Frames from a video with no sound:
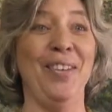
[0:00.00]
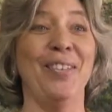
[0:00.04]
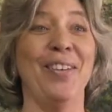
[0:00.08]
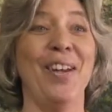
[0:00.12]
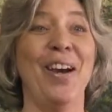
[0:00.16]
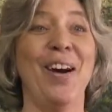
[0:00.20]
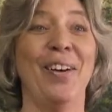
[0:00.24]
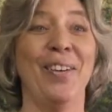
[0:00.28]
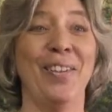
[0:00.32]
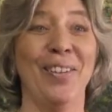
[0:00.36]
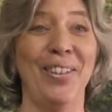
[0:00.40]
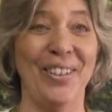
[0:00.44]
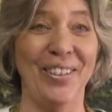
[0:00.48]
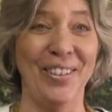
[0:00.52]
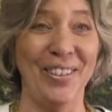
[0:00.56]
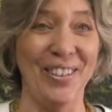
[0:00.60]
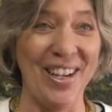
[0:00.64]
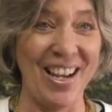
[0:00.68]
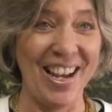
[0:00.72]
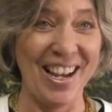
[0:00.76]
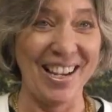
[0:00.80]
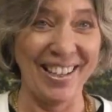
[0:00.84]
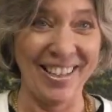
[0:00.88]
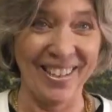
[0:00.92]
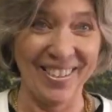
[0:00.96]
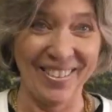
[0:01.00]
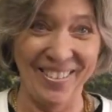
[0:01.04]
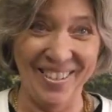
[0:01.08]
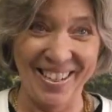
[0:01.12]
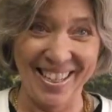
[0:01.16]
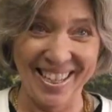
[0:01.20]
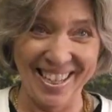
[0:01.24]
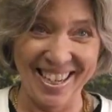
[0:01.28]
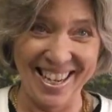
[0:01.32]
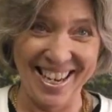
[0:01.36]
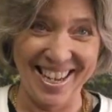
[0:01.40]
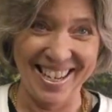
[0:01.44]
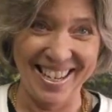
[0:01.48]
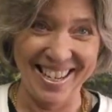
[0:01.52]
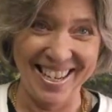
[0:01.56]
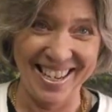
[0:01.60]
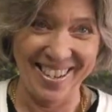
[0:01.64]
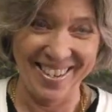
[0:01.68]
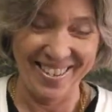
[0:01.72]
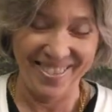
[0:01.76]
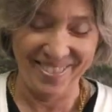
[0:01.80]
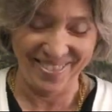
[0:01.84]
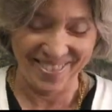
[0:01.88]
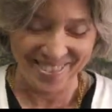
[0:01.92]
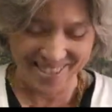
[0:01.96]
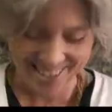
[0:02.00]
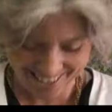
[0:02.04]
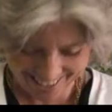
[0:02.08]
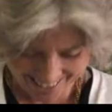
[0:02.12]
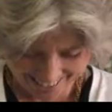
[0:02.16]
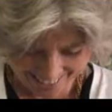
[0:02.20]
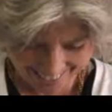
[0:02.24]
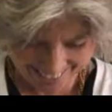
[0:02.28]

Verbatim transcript: know you're not going anywhere.